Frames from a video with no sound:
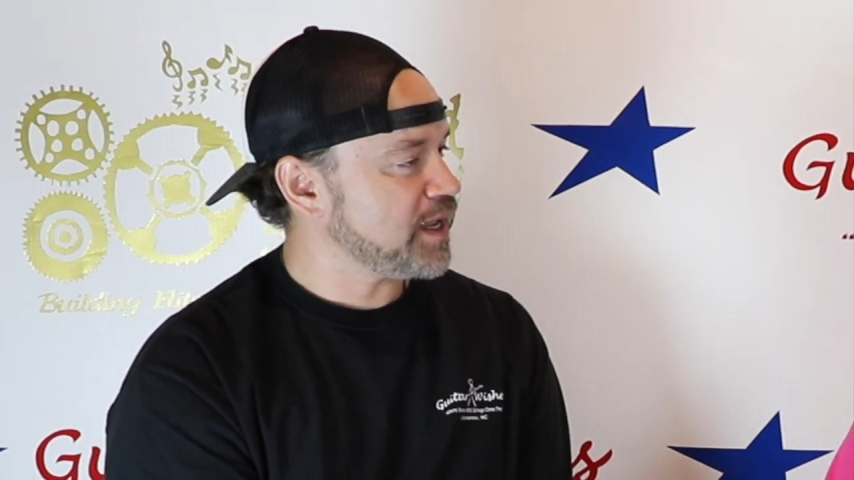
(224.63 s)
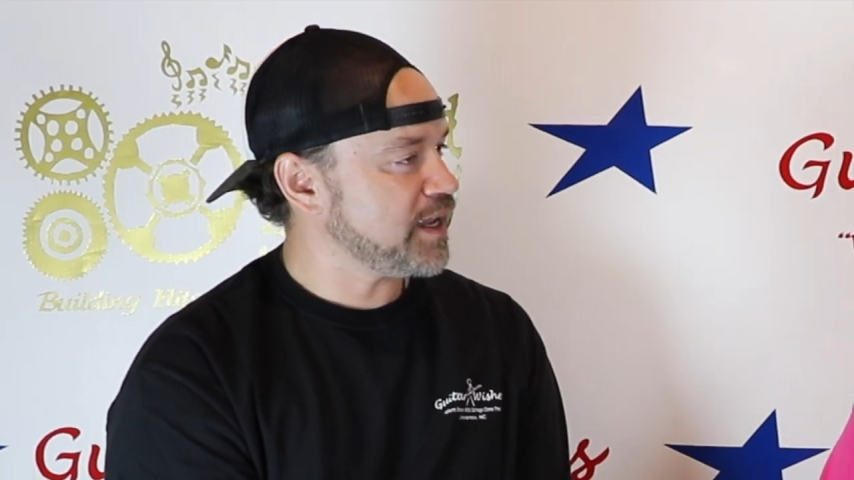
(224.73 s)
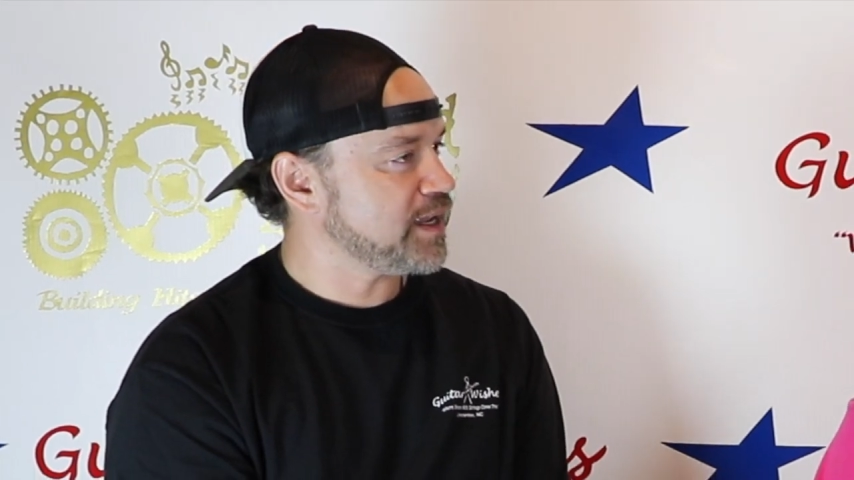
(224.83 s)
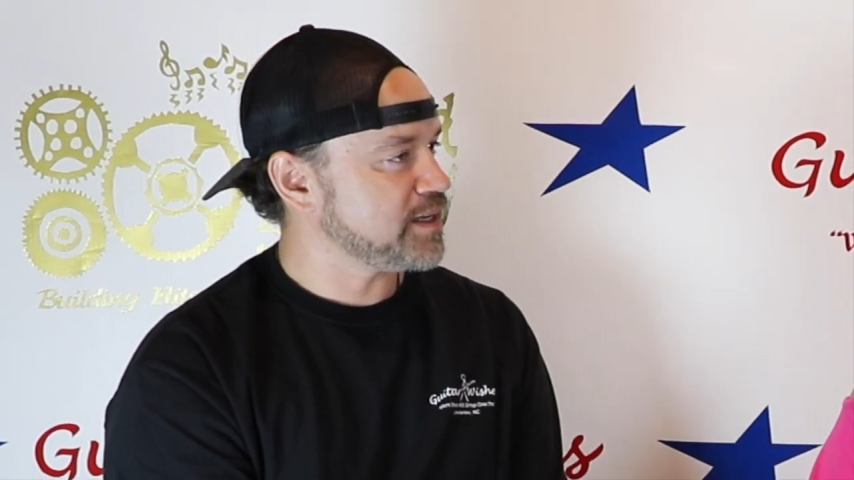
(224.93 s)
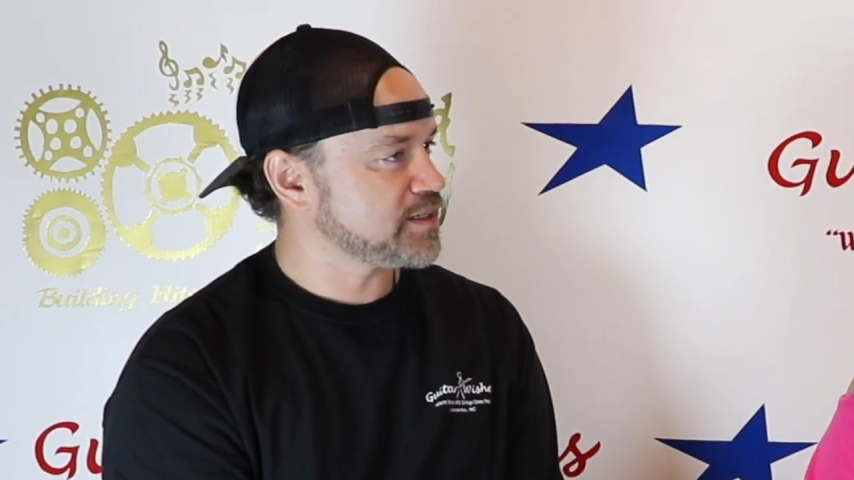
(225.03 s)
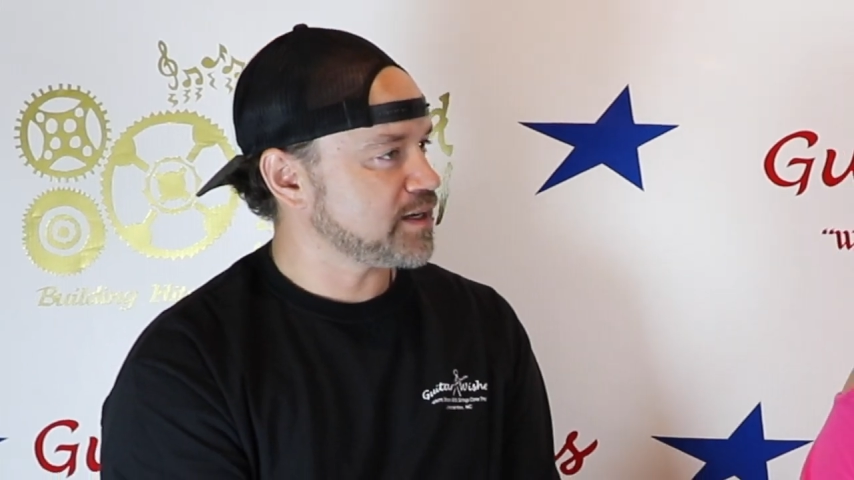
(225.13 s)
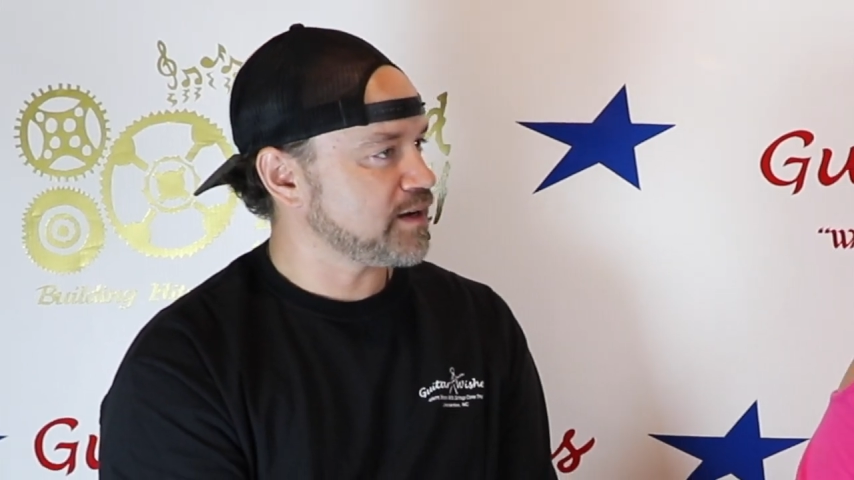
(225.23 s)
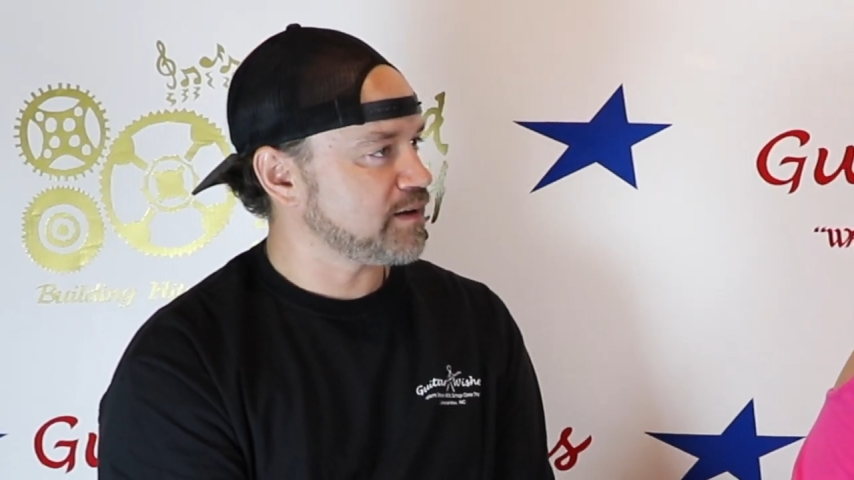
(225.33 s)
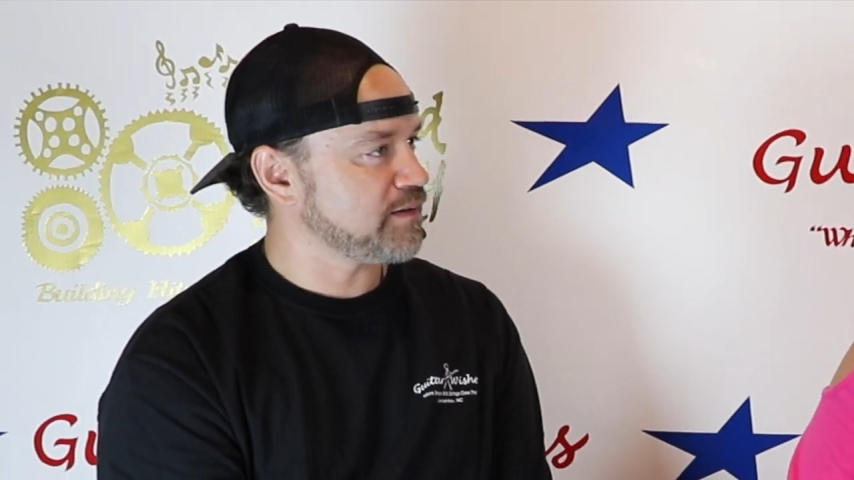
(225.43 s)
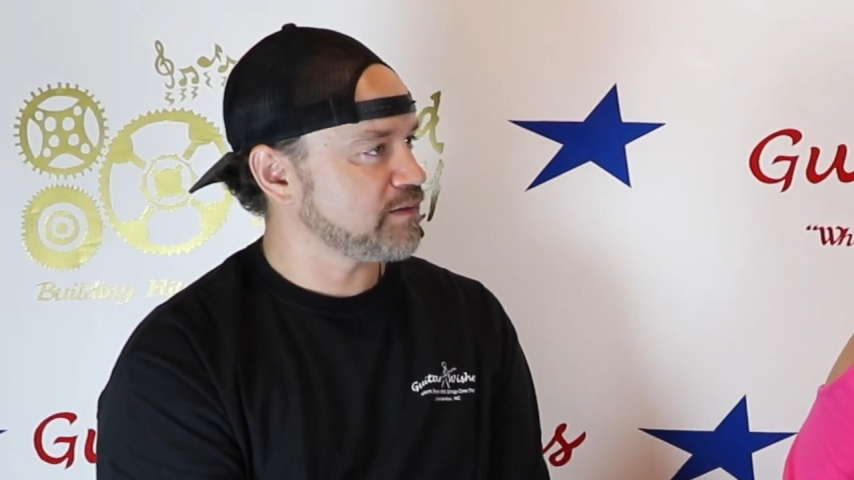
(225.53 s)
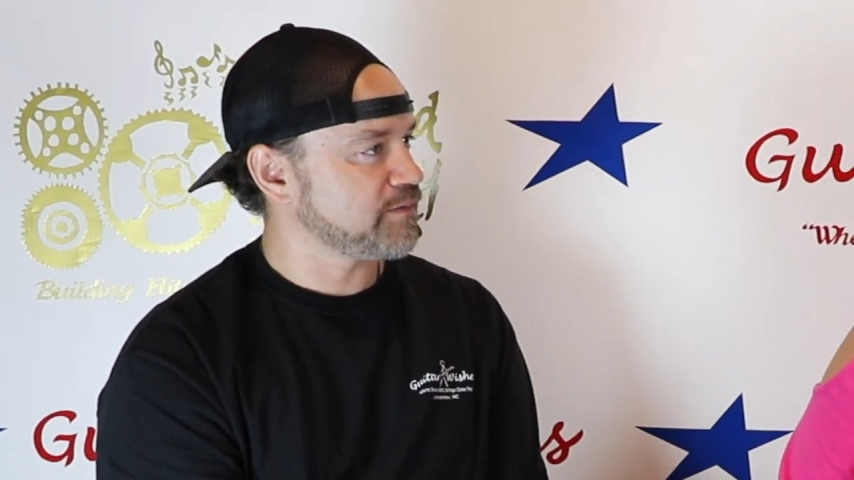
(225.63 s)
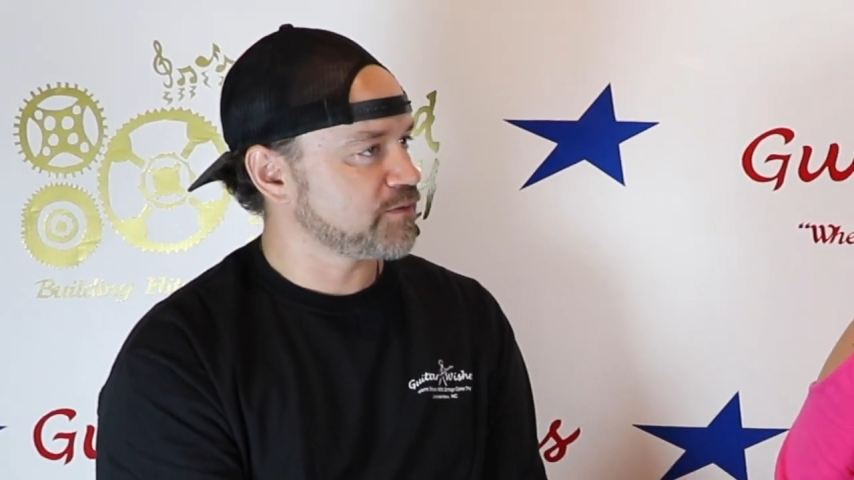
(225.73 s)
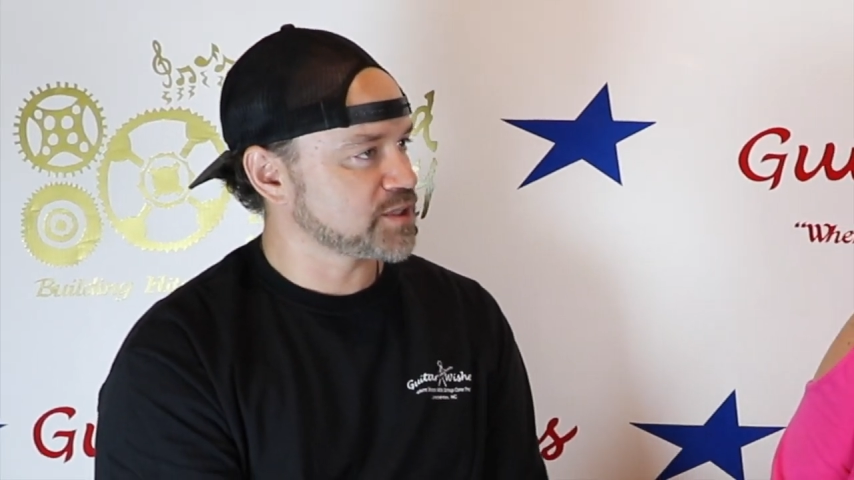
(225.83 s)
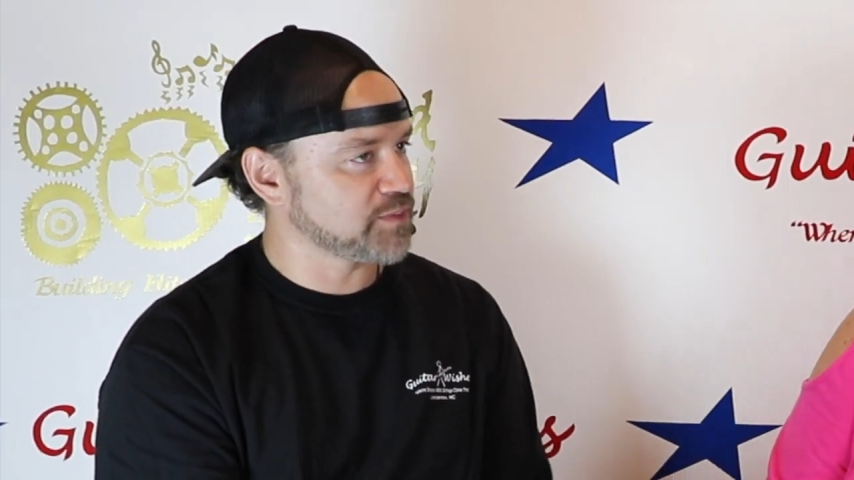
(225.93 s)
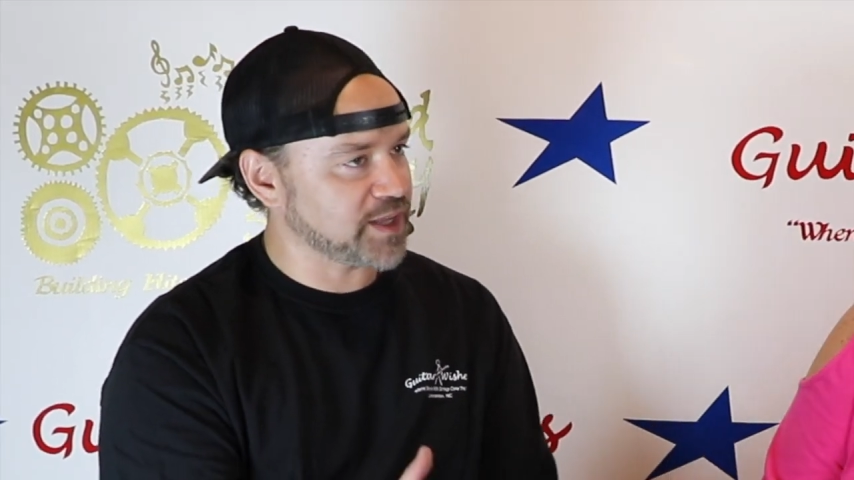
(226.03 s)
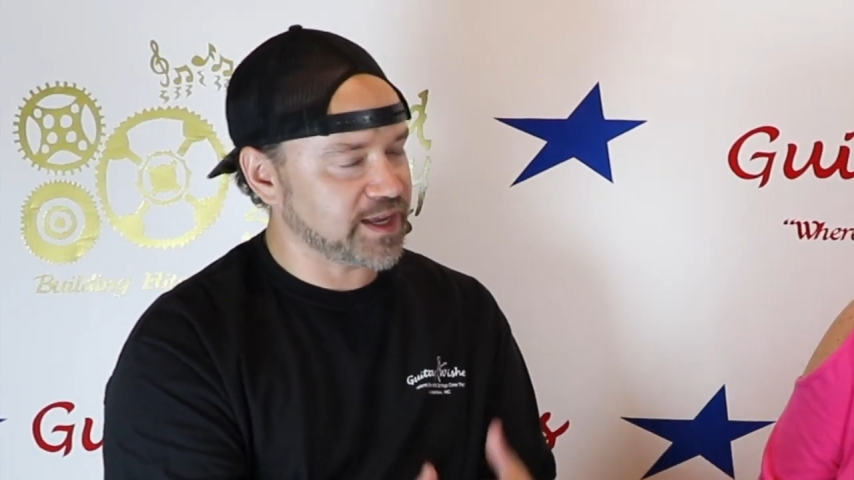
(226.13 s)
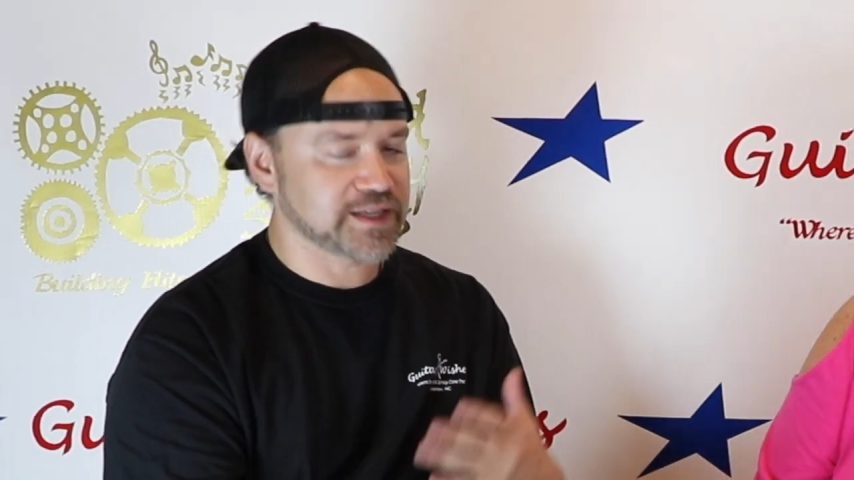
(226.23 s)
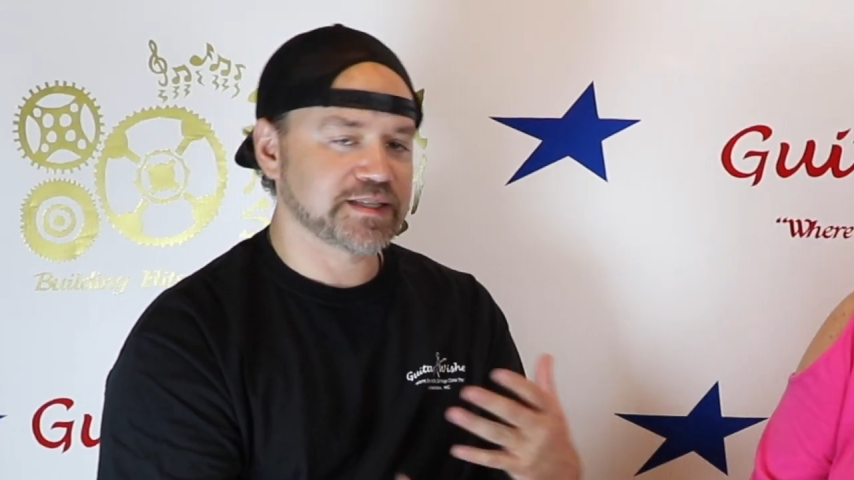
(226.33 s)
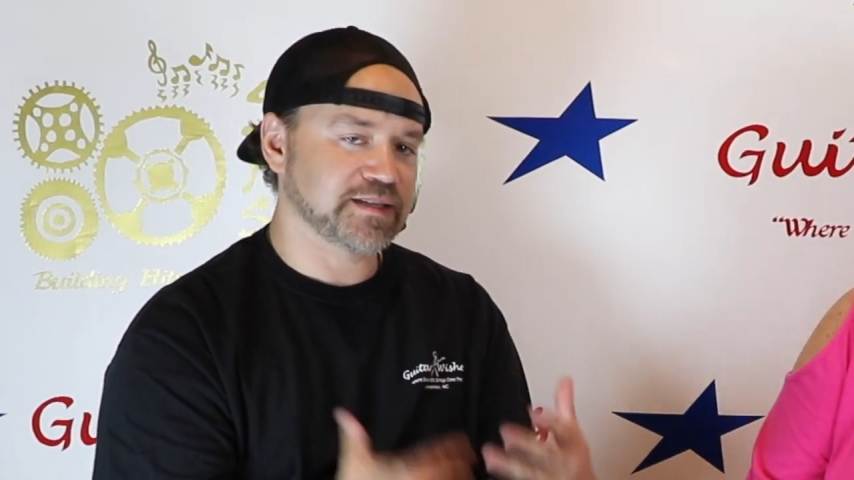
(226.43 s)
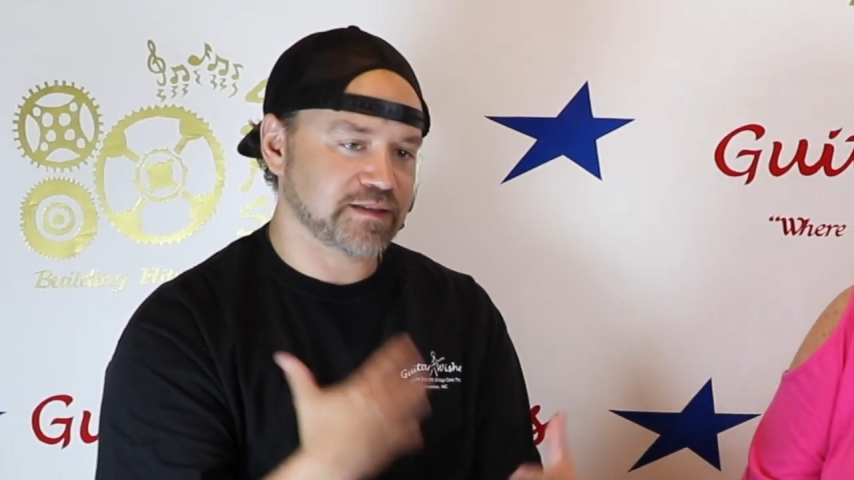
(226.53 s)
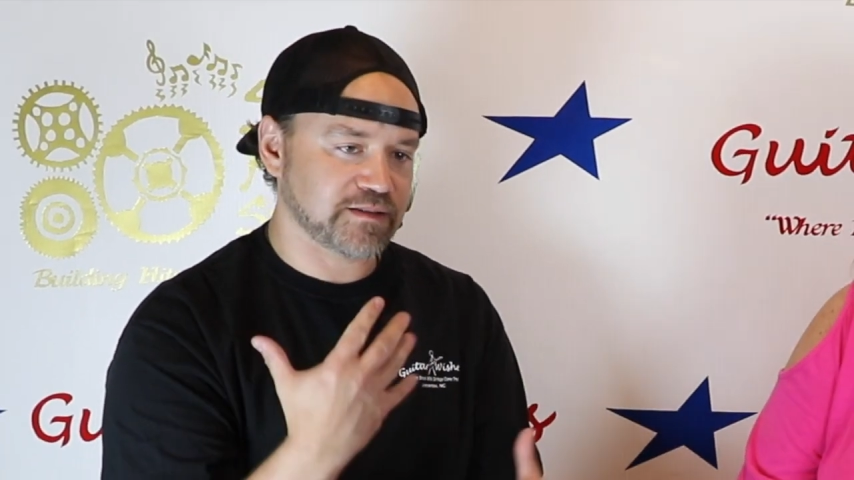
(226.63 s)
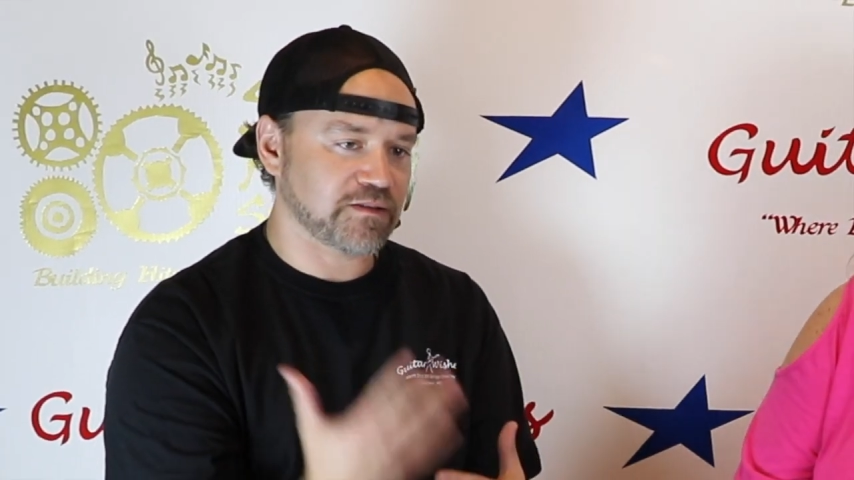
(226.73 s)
and uh, for some things that